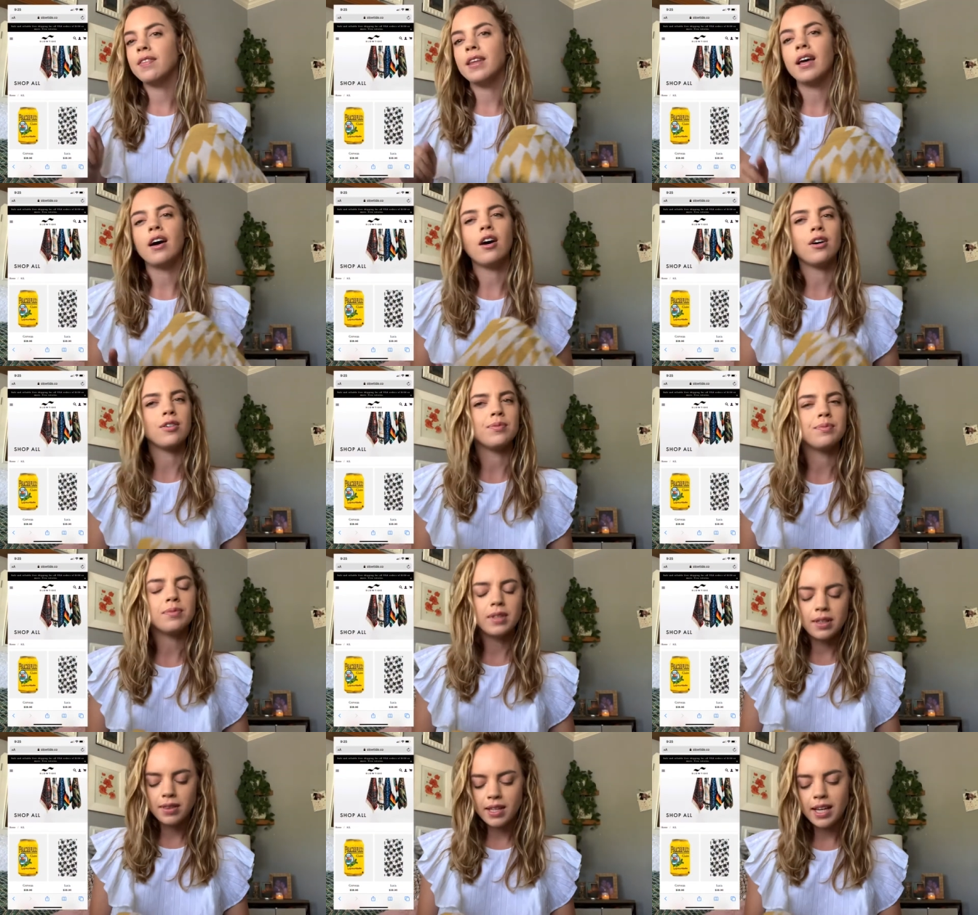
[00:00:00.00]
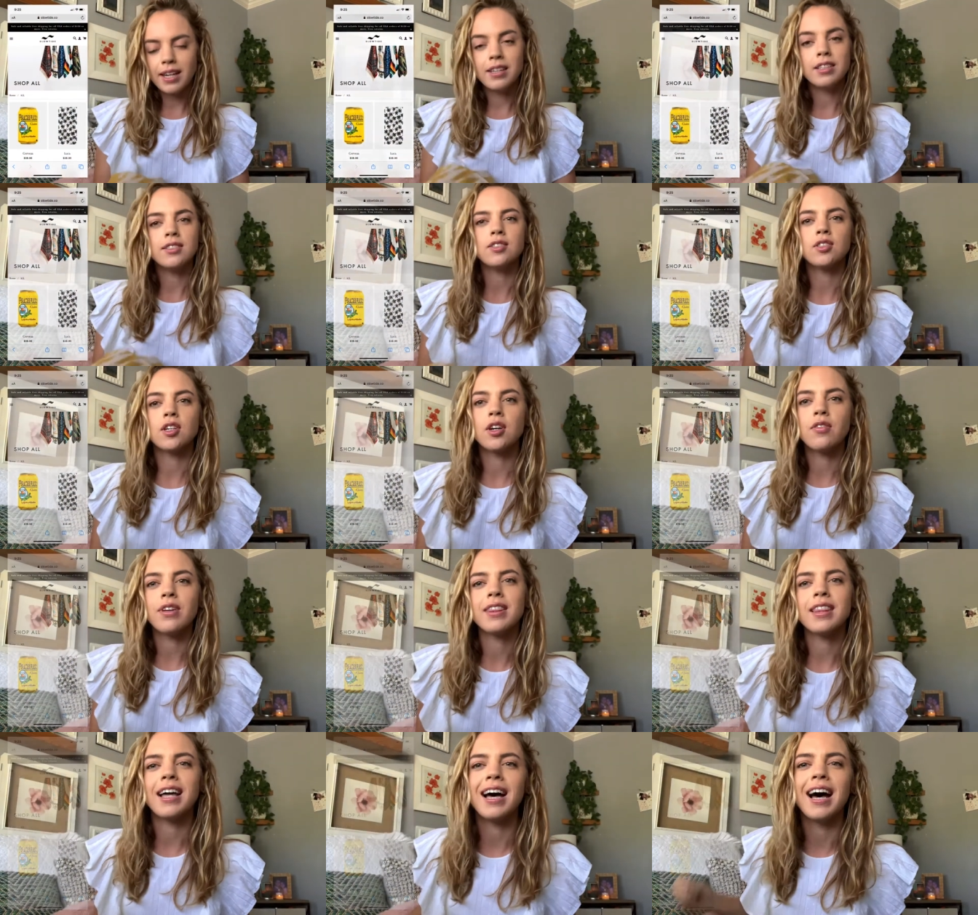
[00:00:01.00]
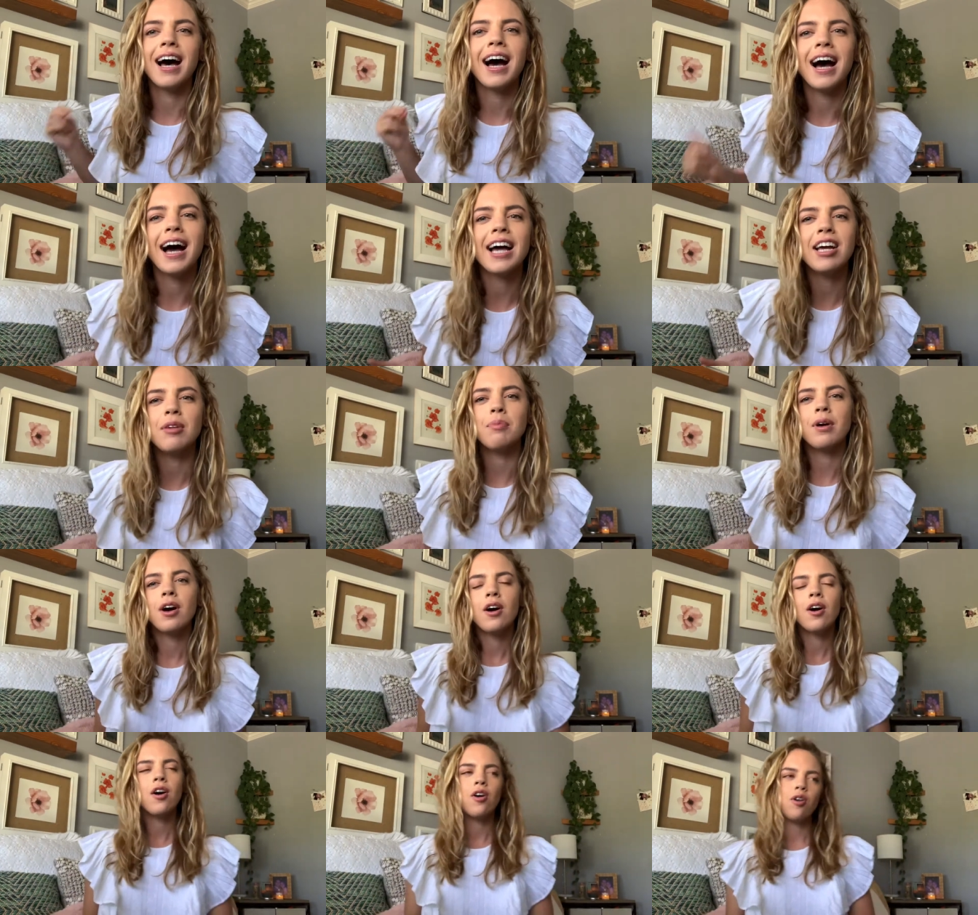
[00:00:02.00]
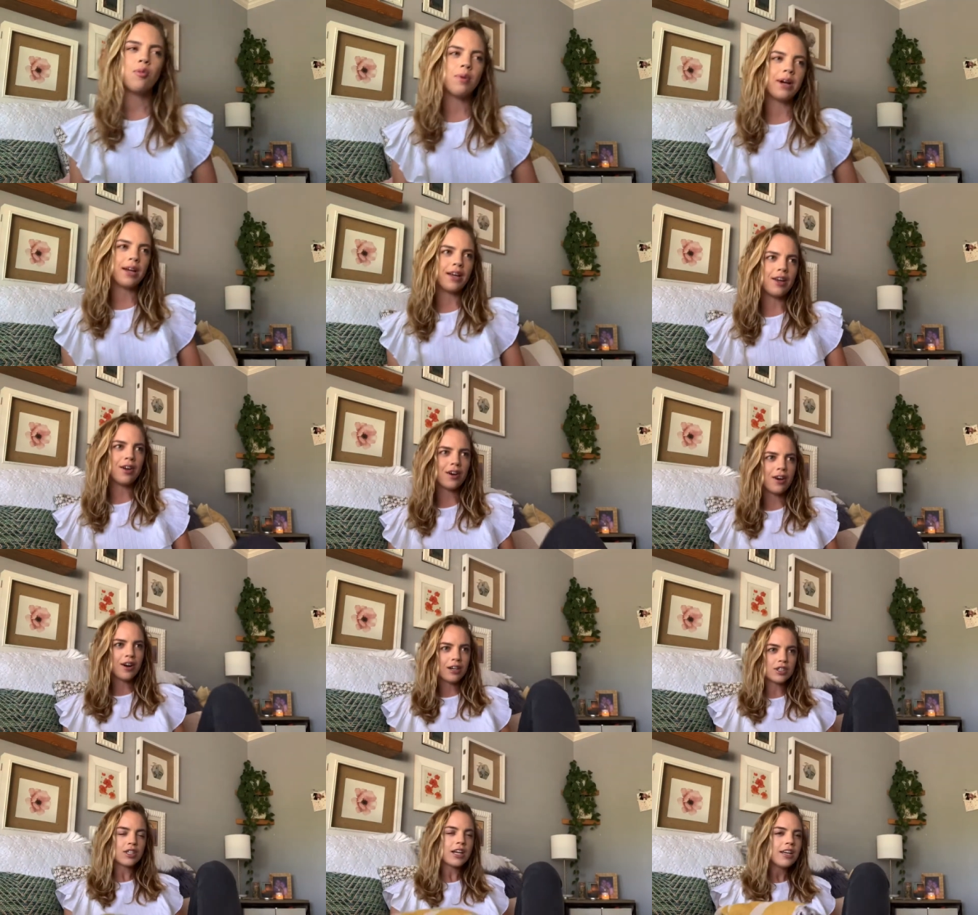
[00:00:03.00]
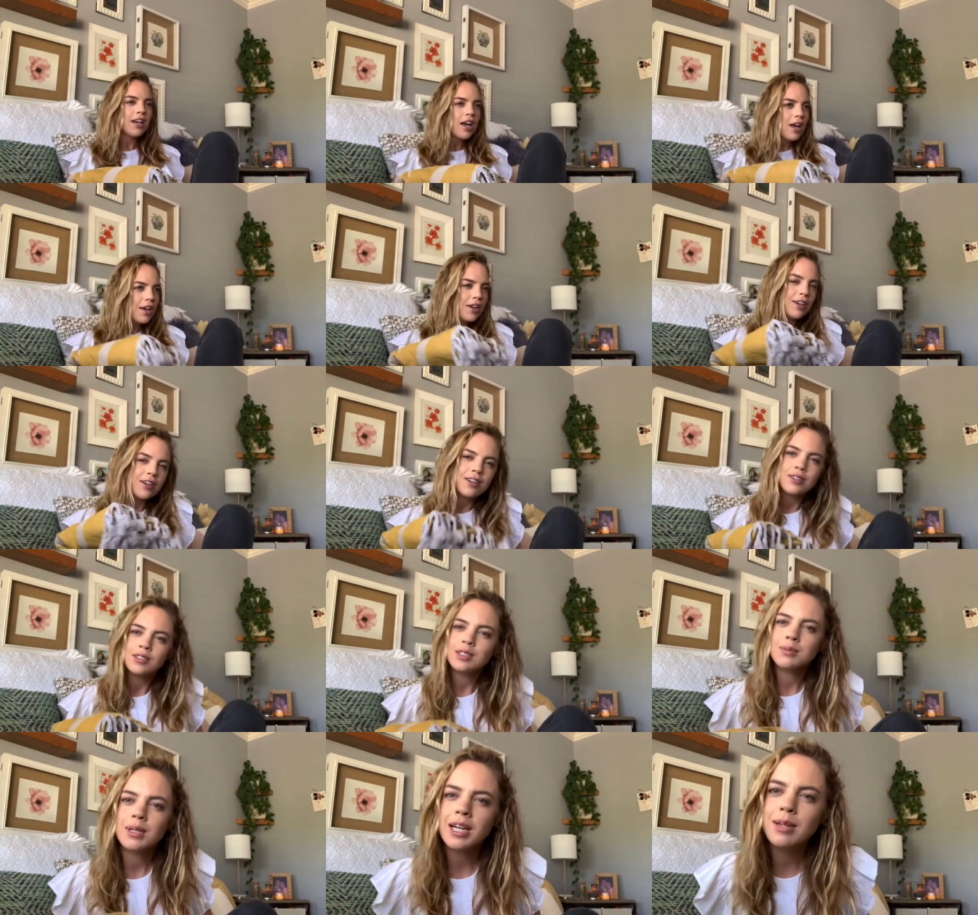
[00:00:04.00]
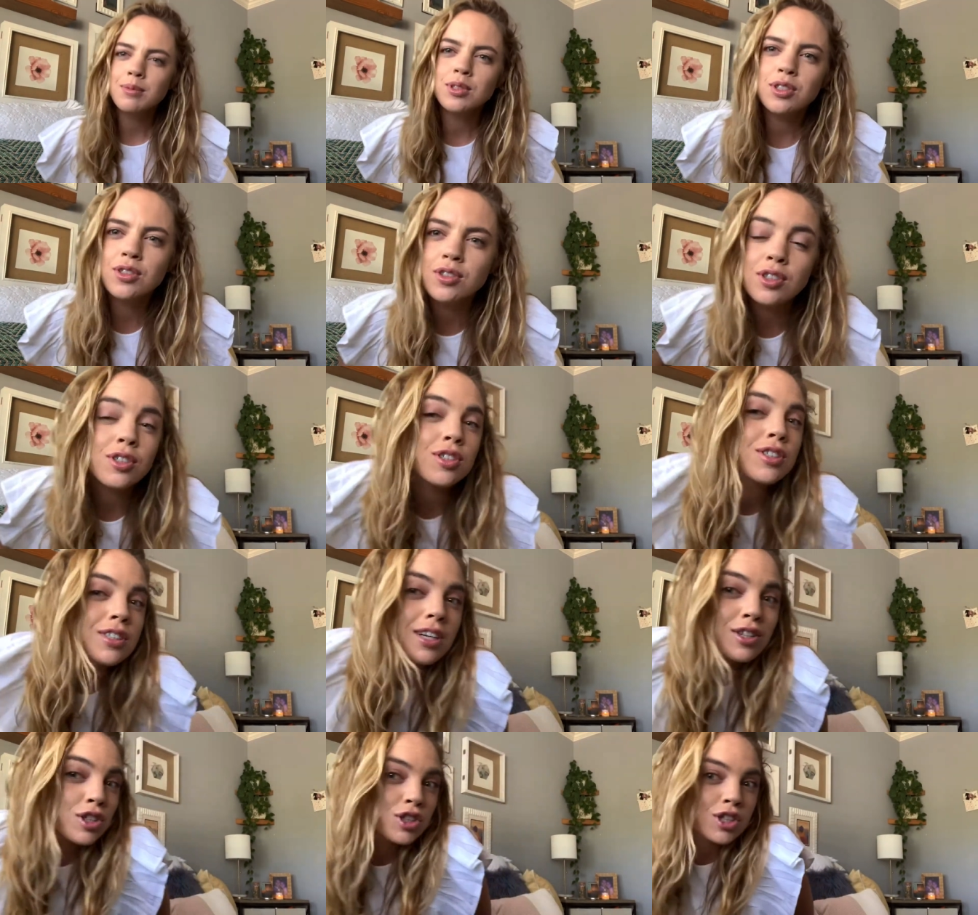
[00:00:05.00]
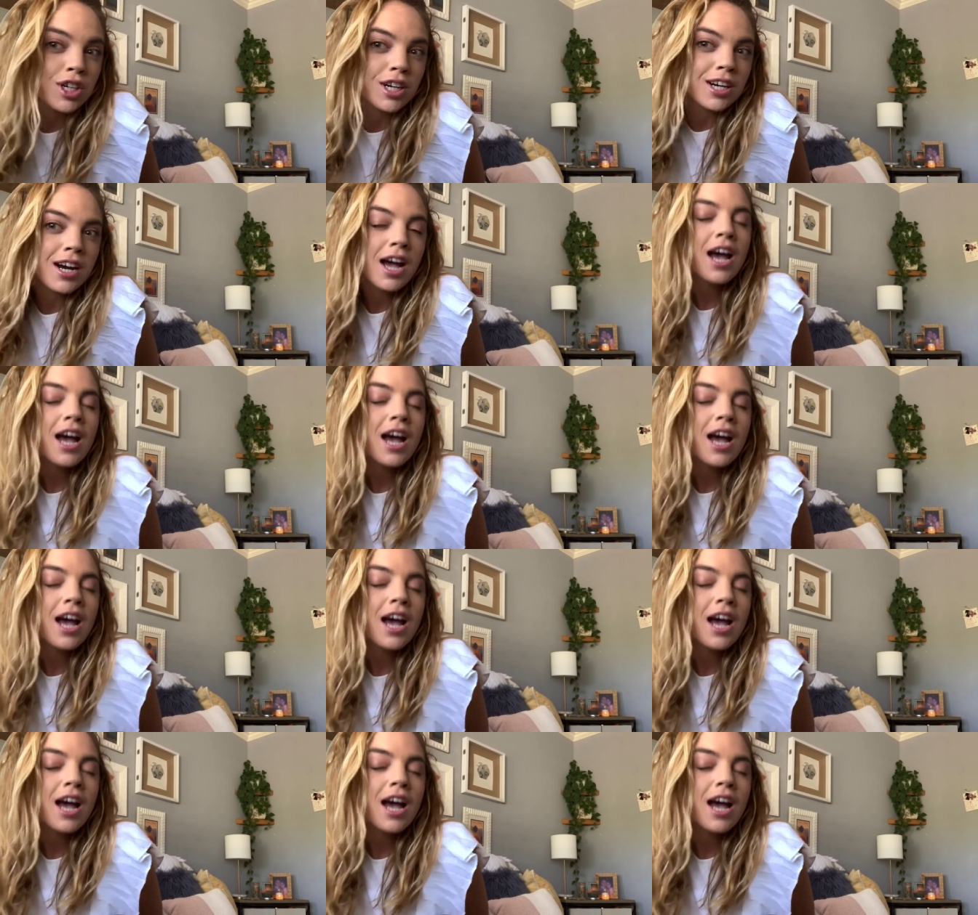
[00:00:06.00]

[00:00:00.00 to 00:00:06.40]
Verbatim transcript: Oh, they deserve the hype. Oh my gosh. You know, sometimes you, you're just not sure